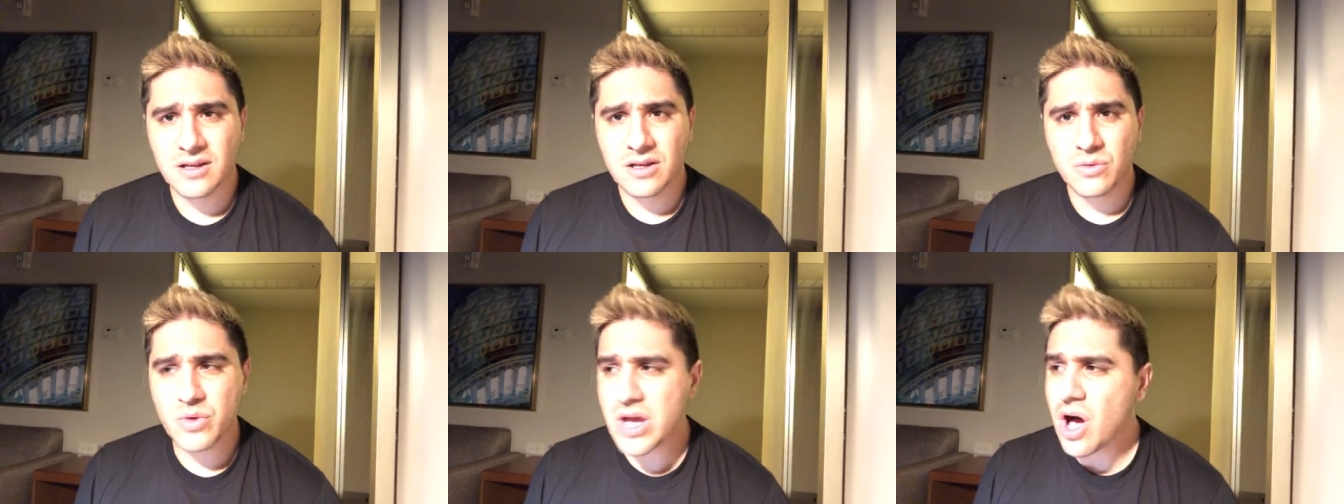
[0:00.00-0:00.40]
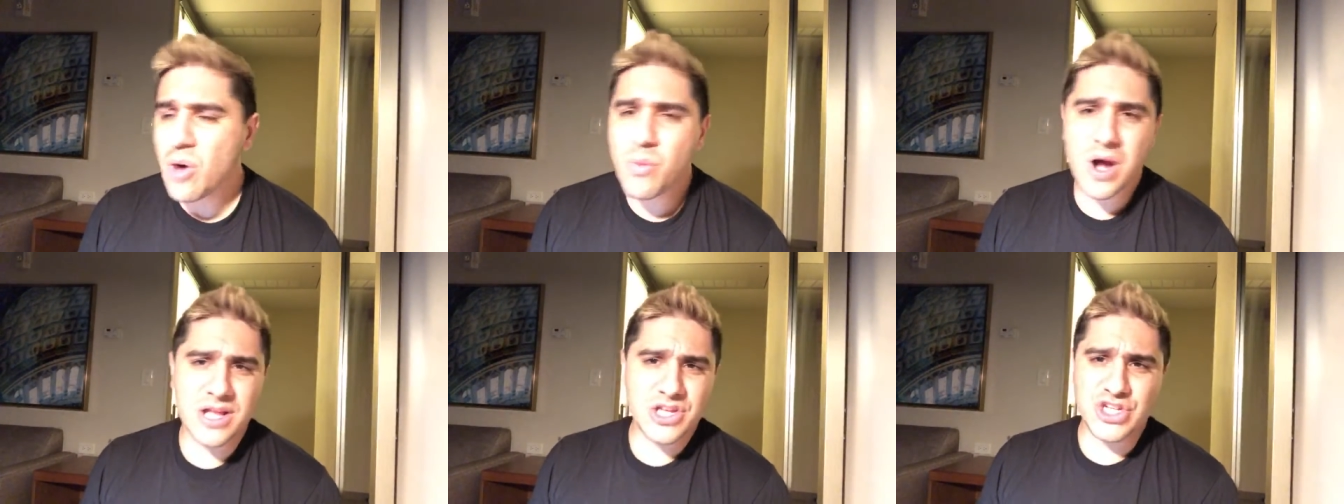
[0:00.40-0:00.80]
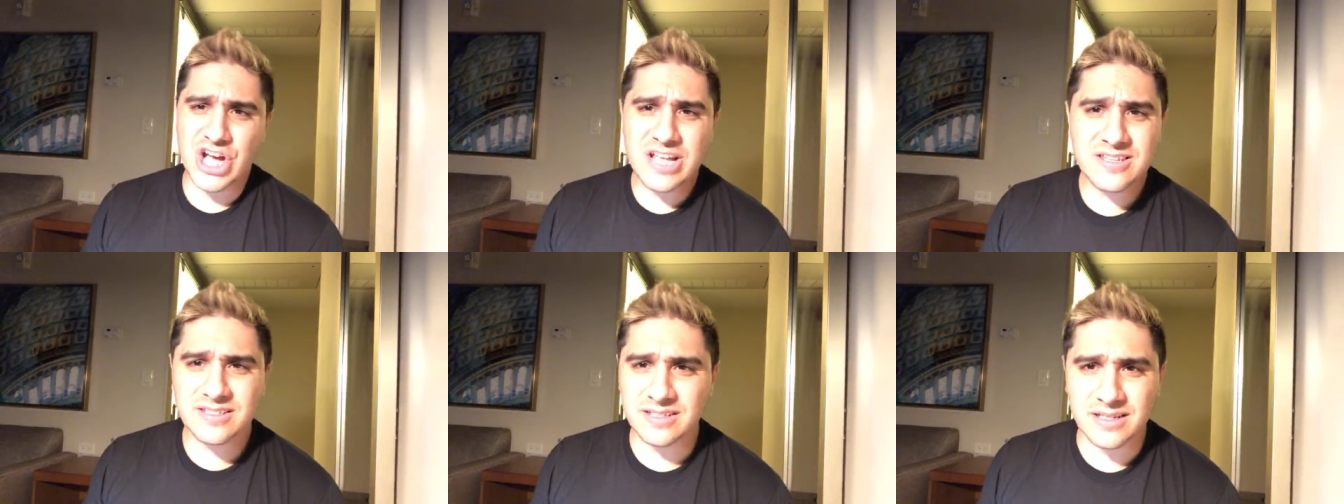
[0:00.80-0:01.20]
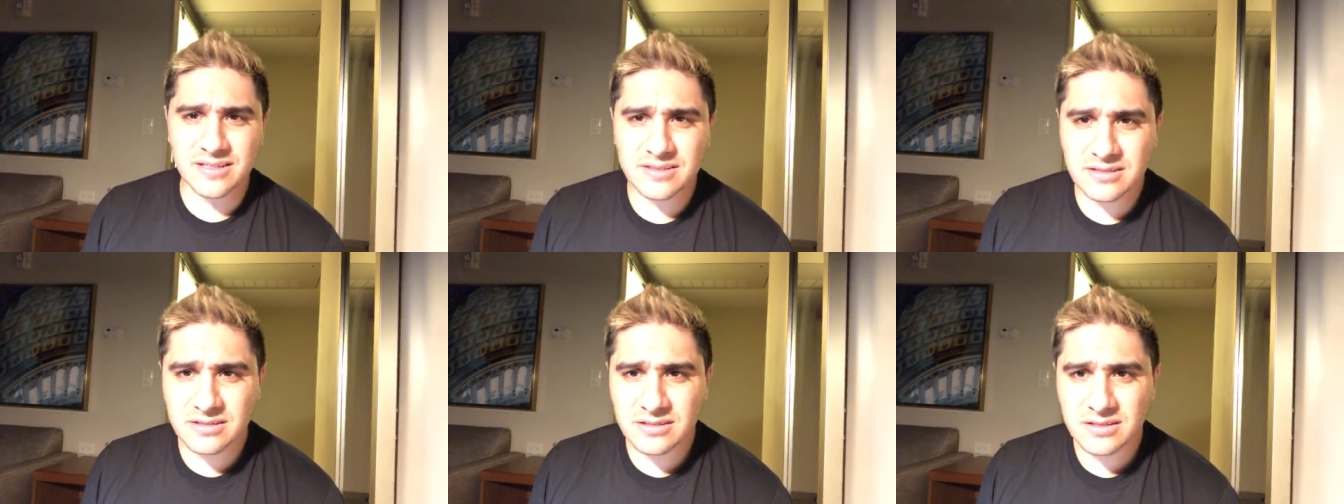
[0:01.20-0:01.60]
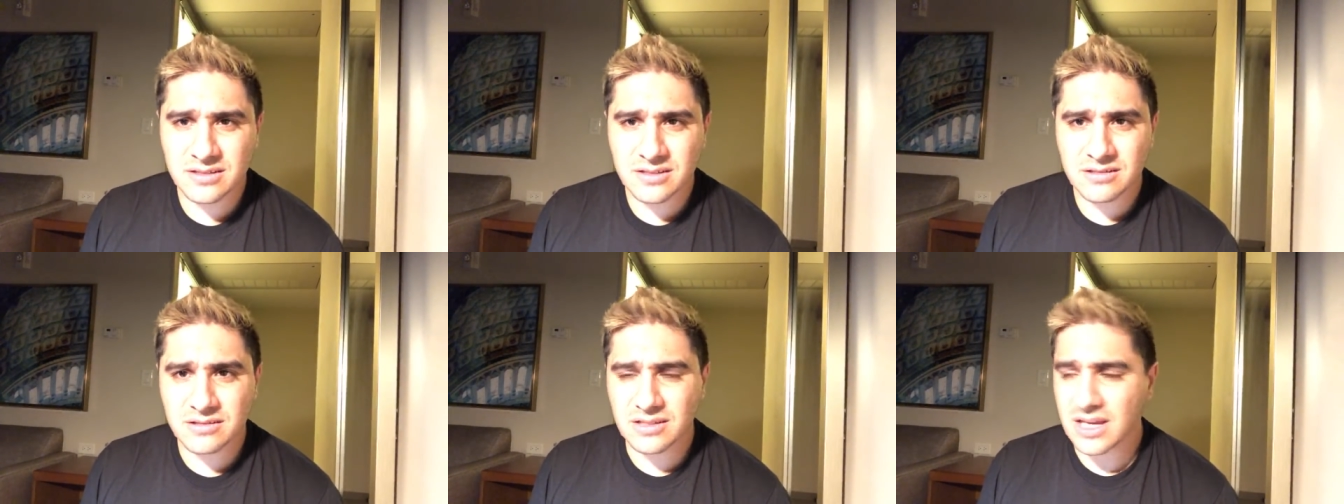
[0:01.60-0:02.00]
We all want justice,
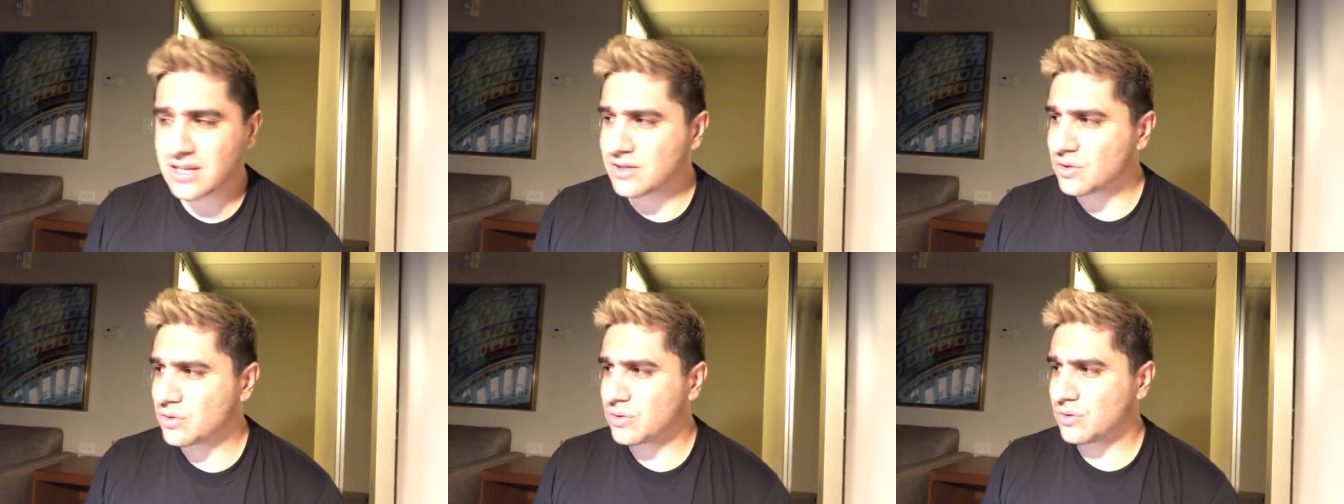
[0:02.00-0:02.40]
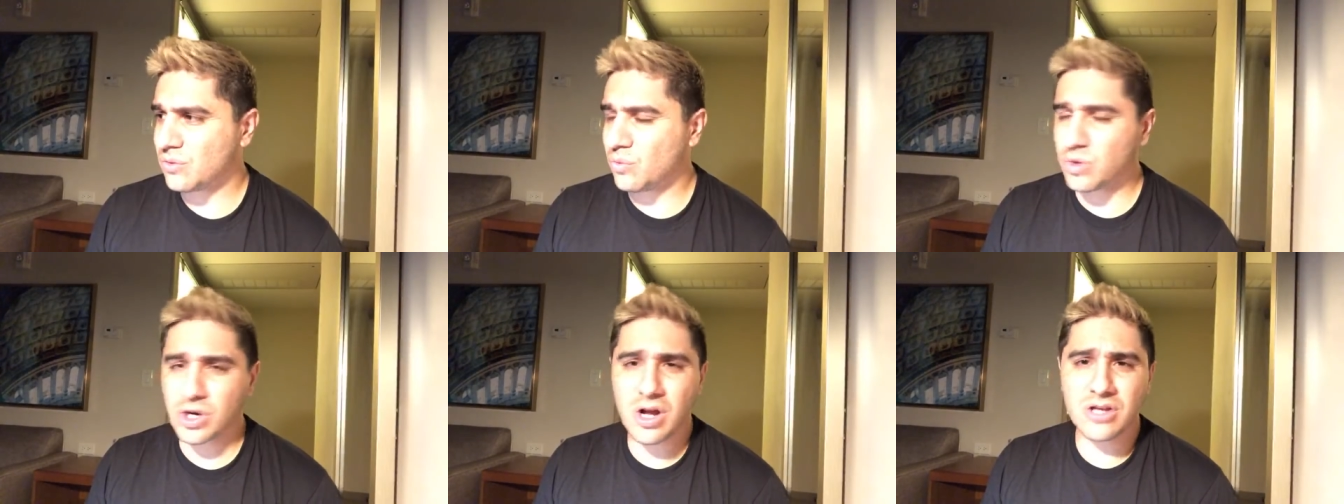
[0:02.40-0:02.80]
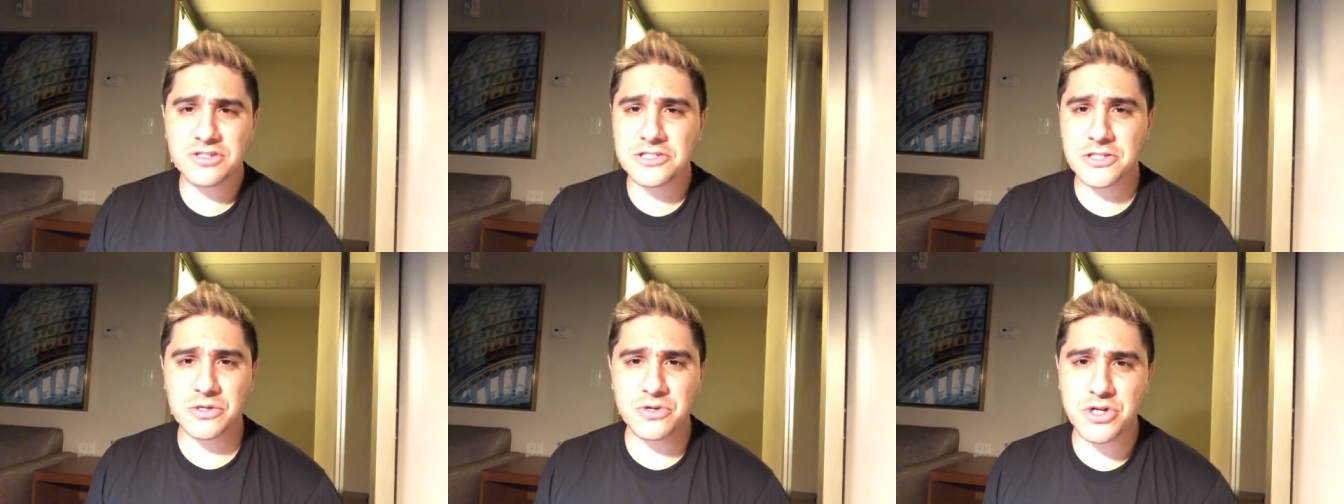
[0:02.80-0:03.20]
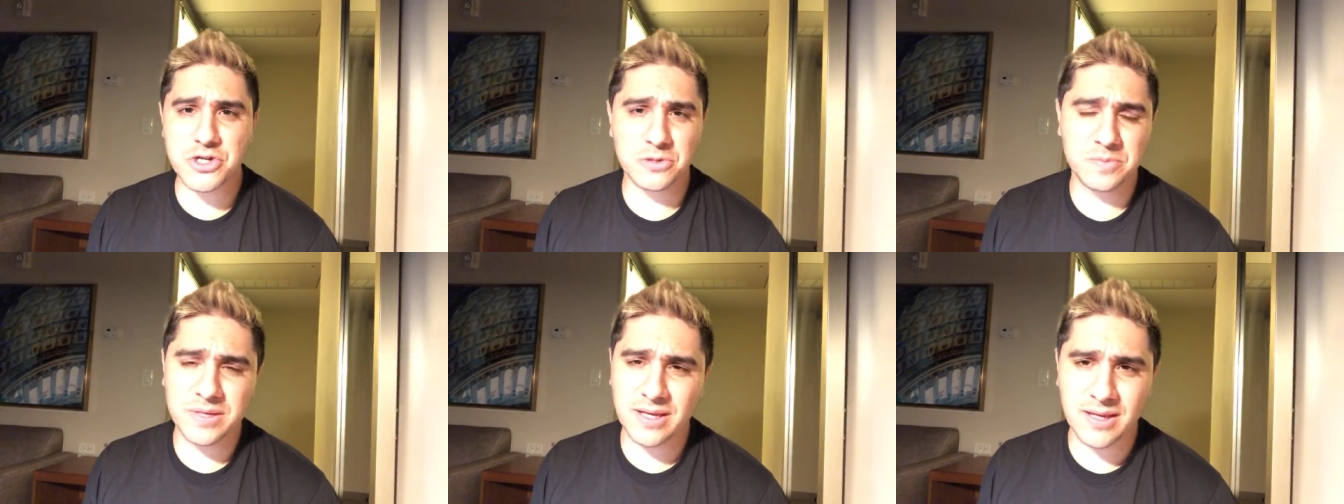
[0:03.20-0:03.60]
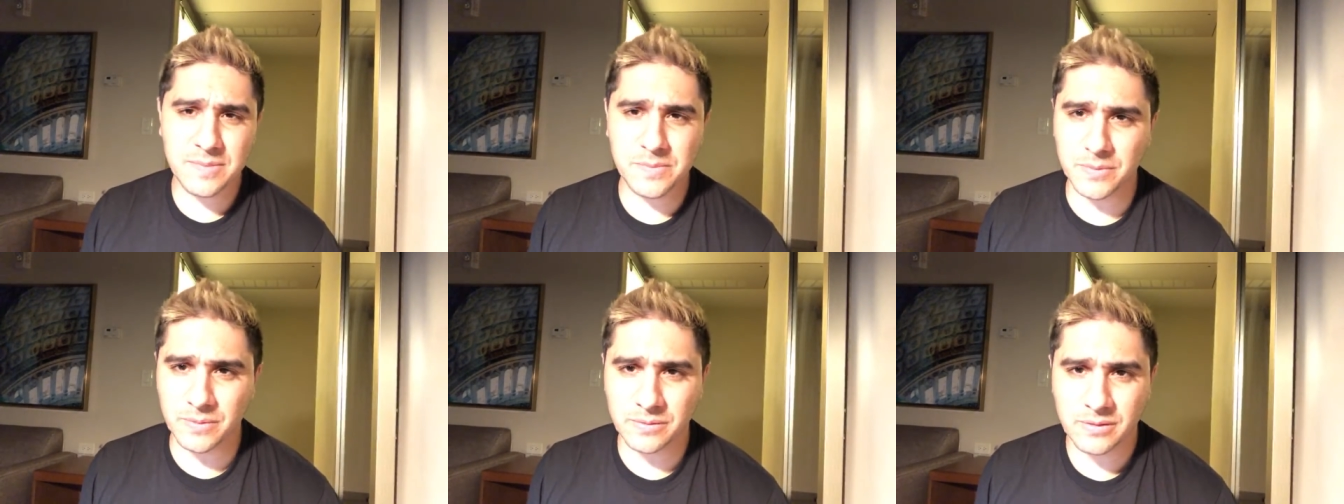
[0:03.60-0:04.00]
and we're all social
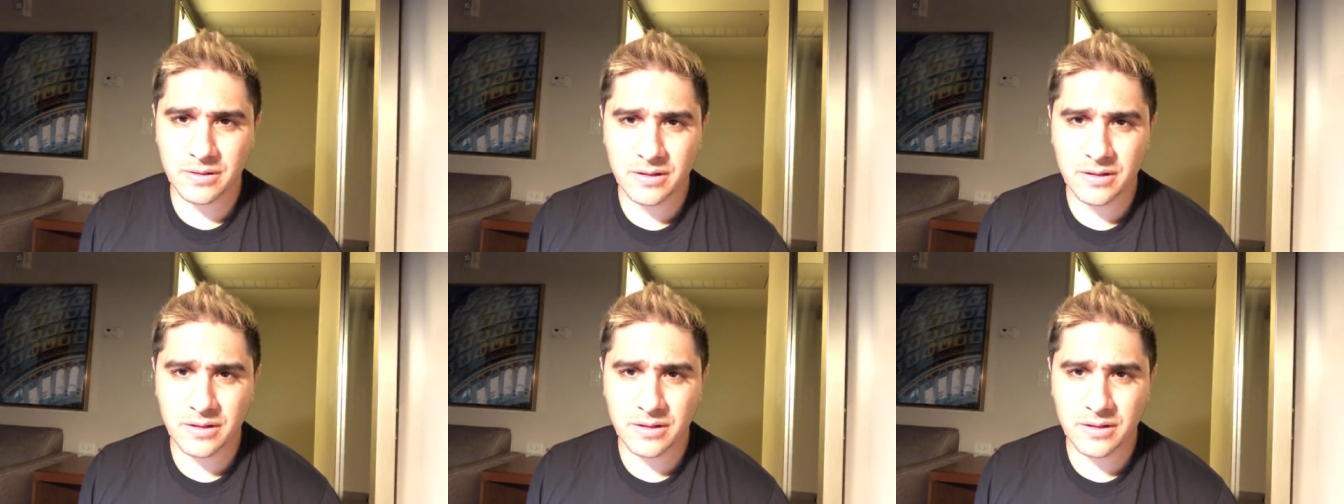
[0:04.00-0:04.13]
people.